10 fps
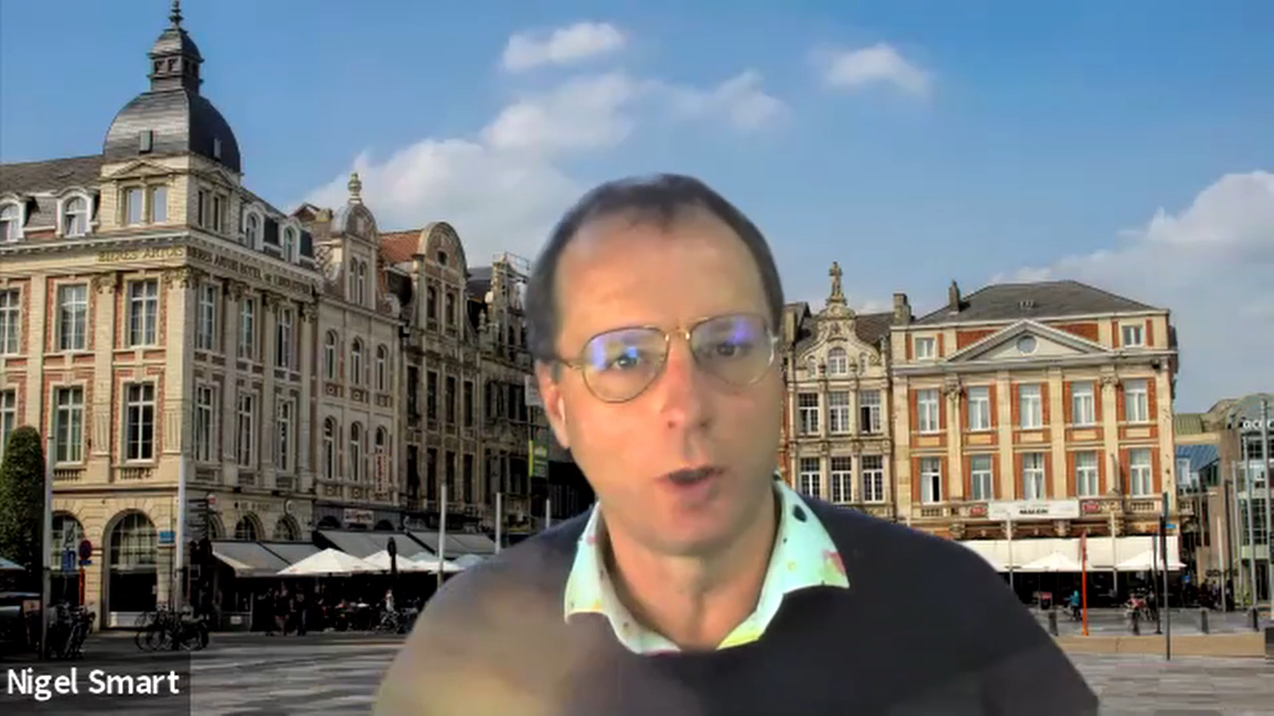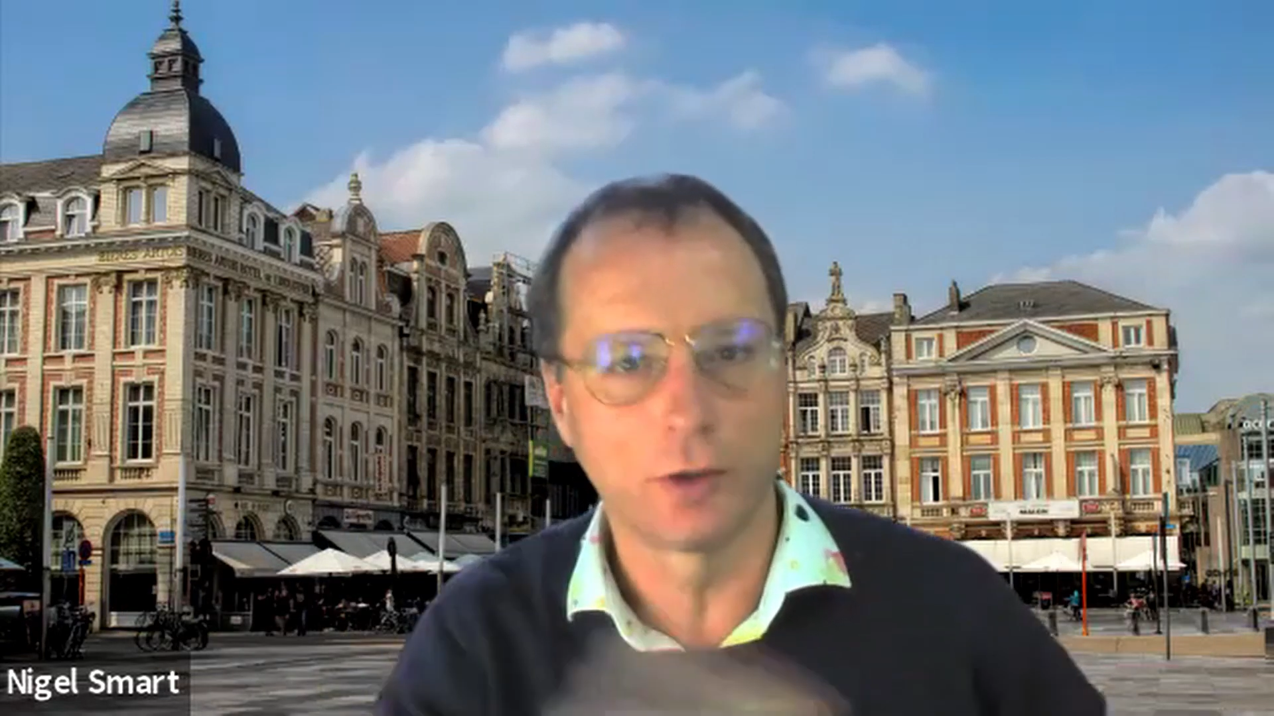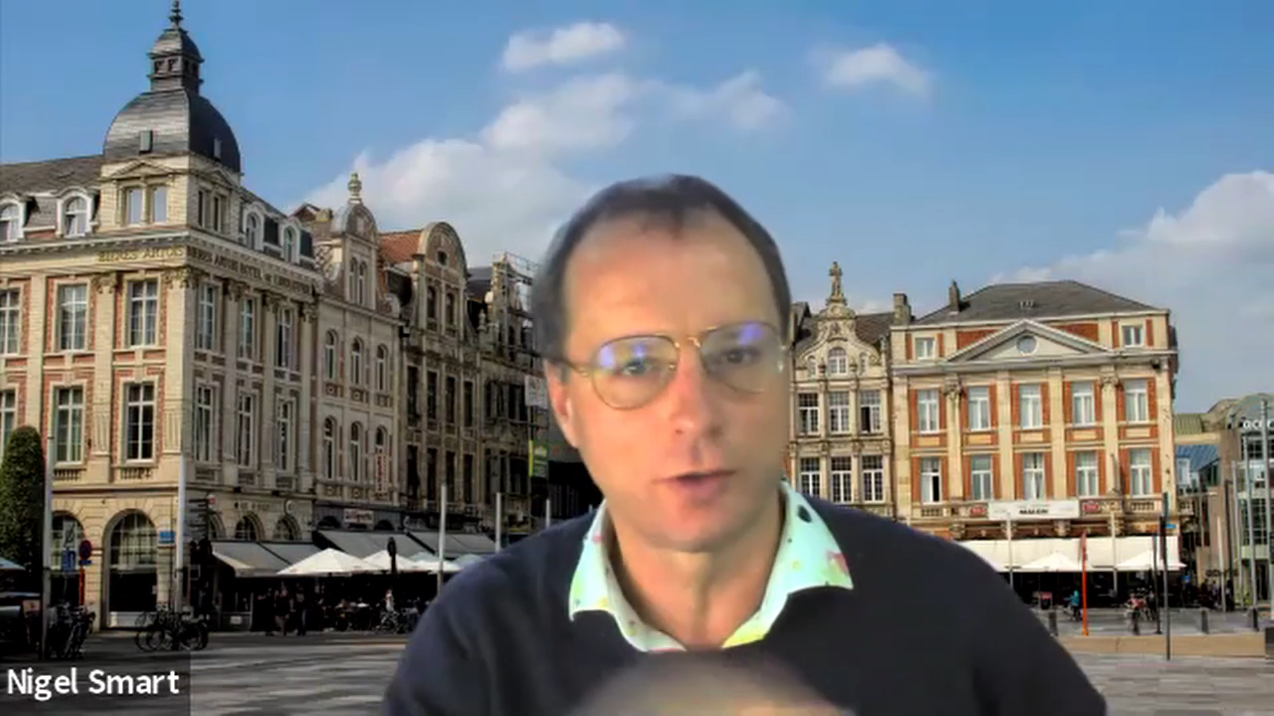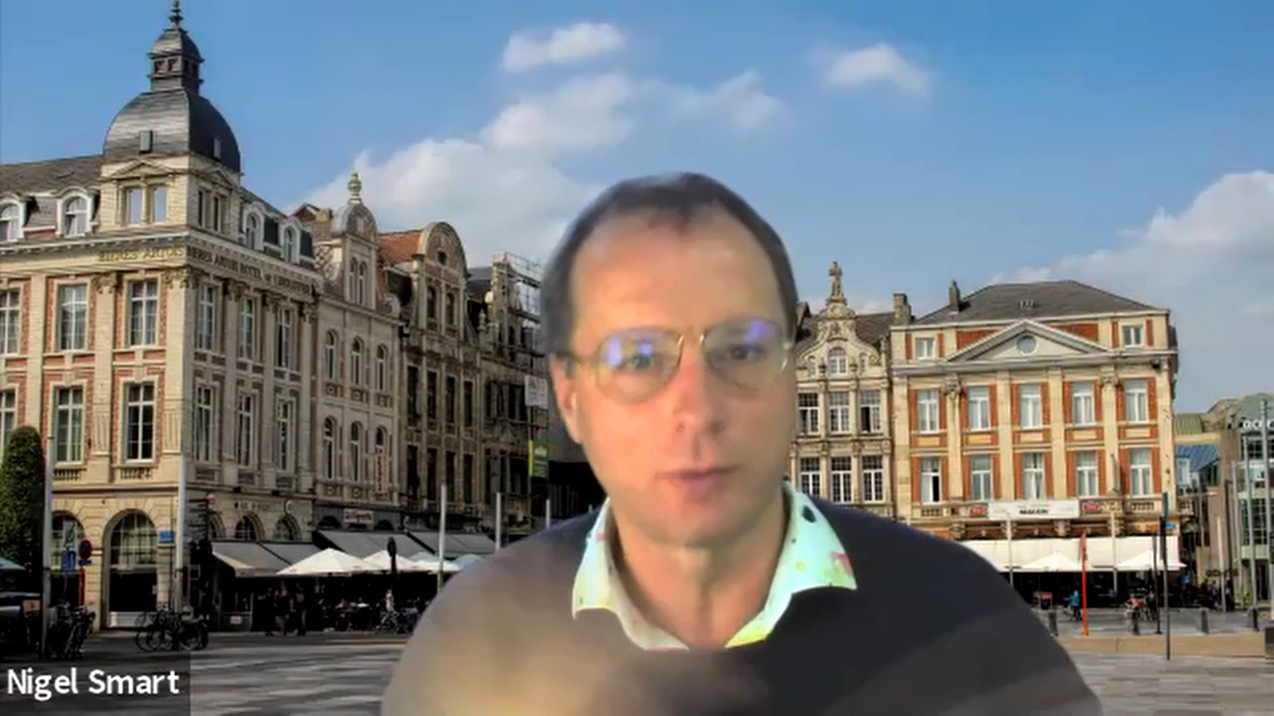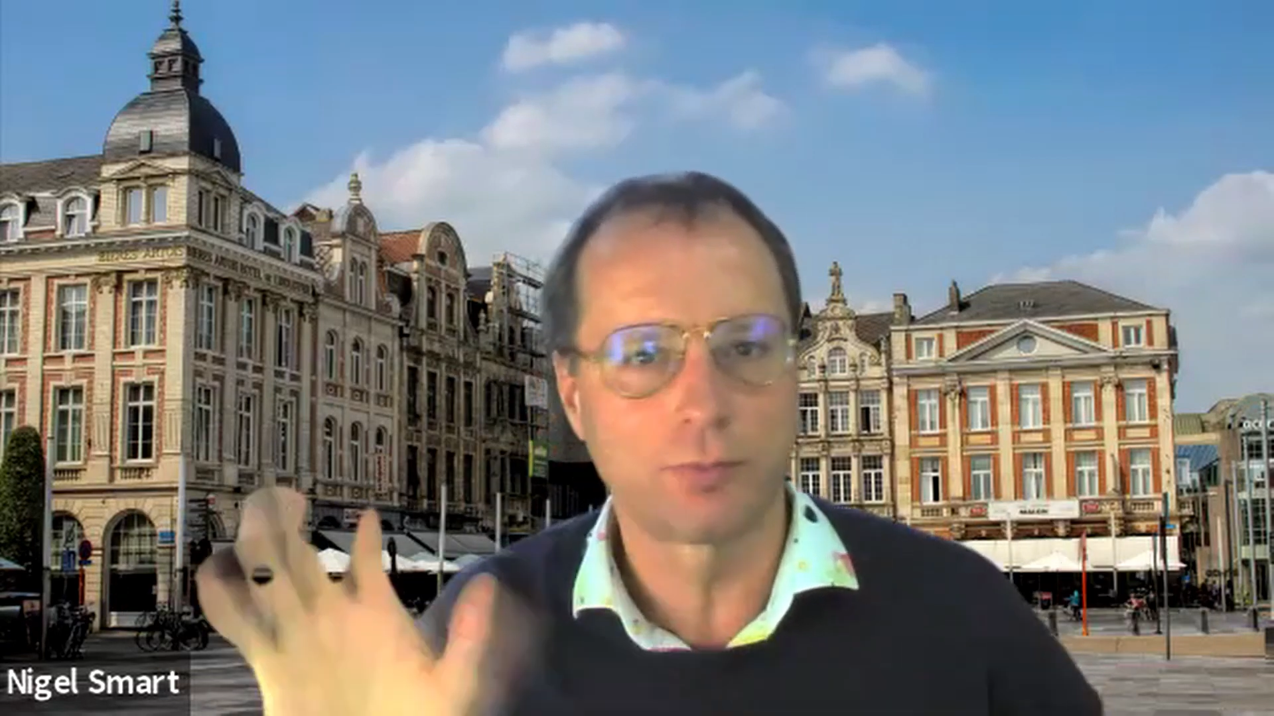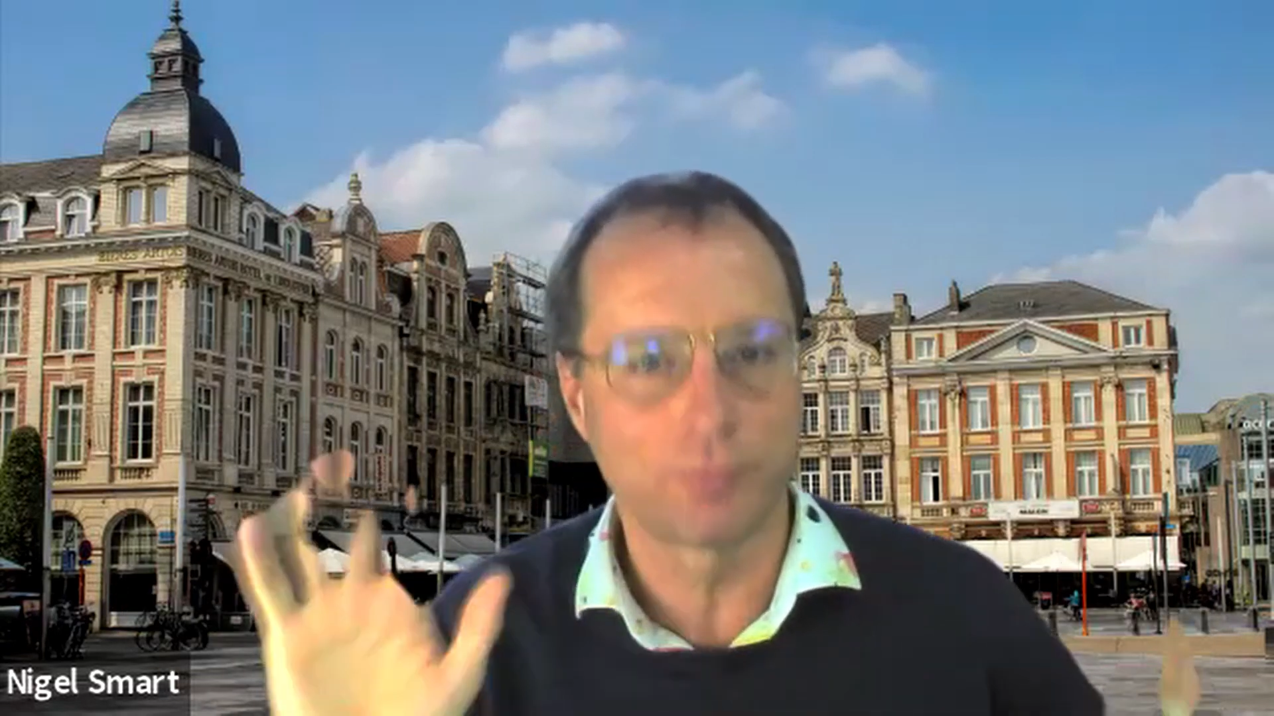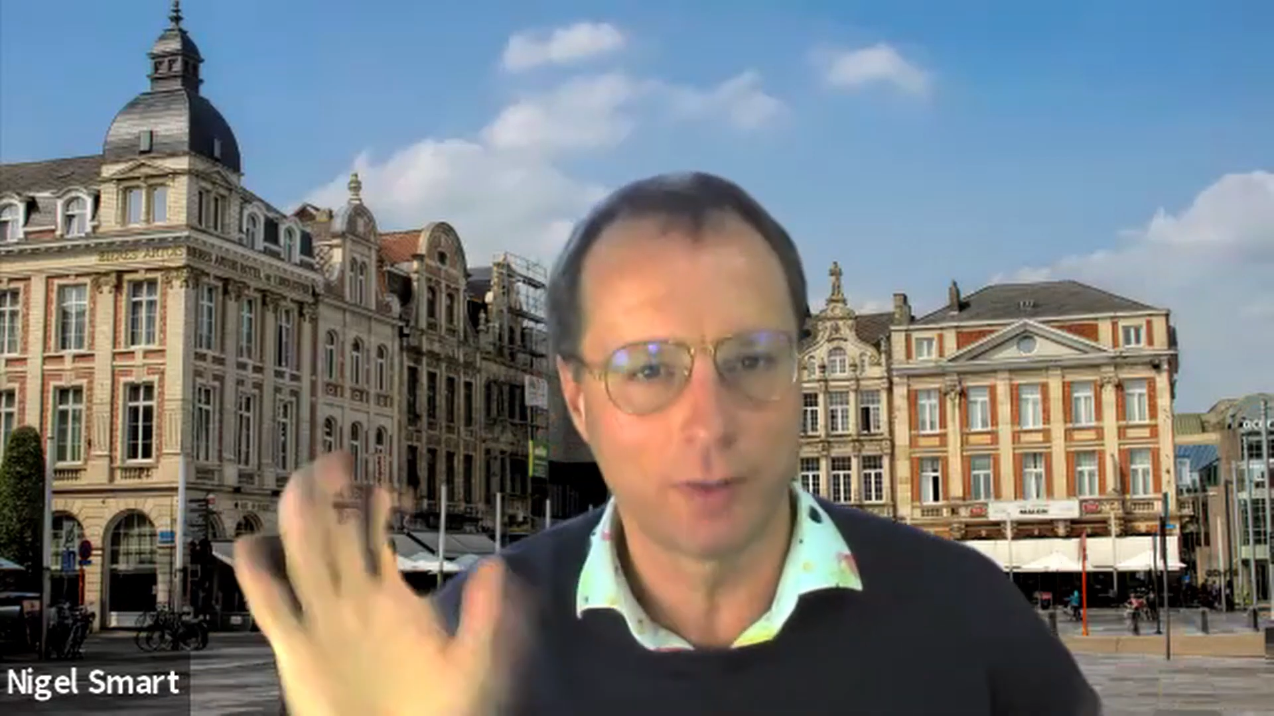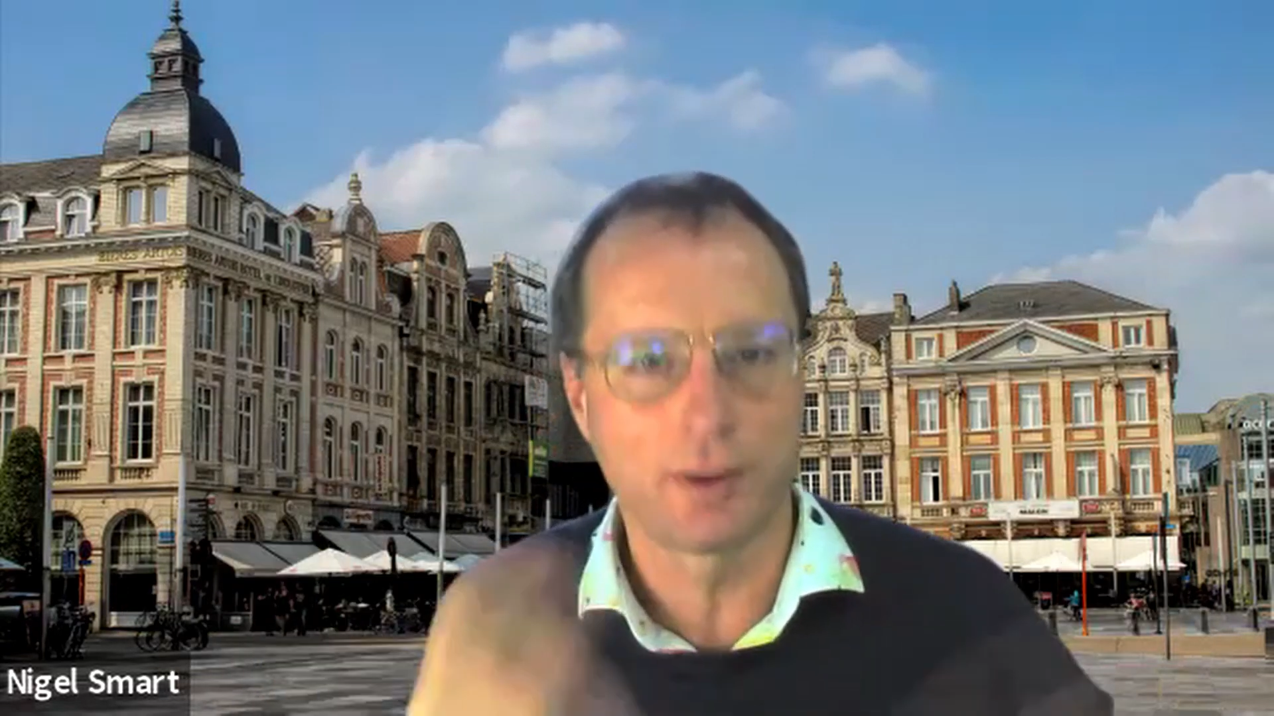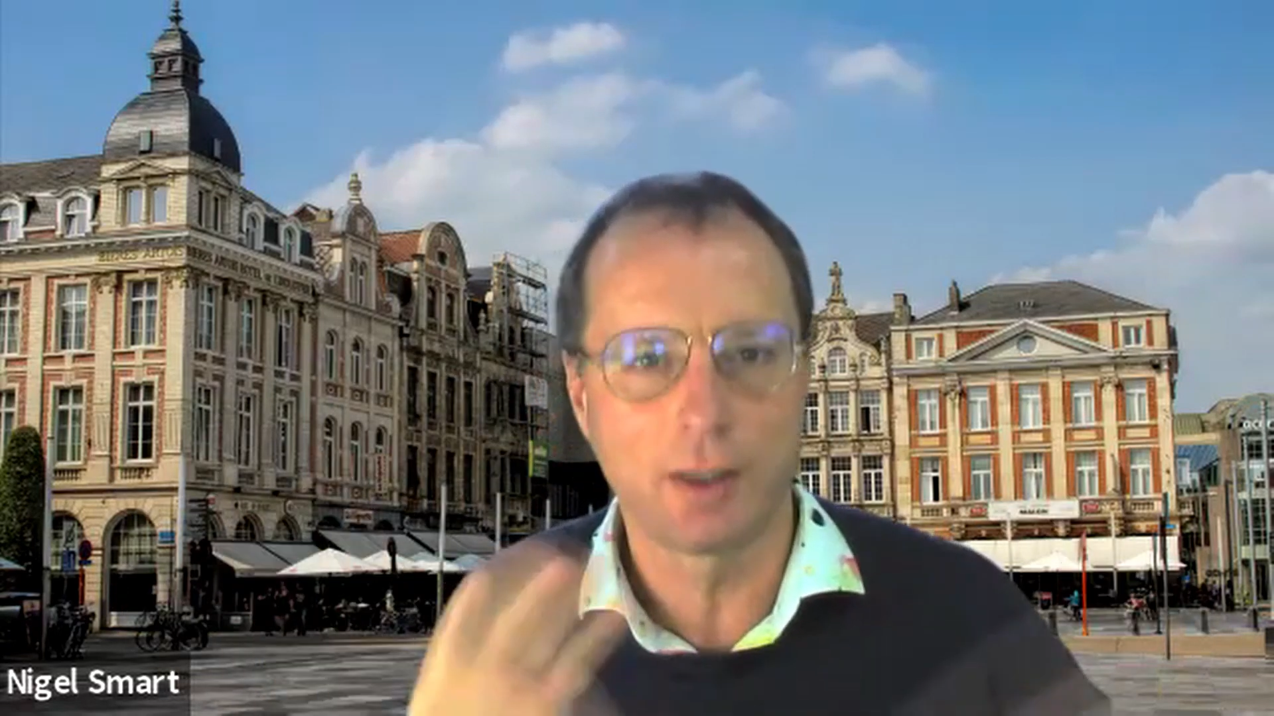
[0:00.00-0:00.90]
So I think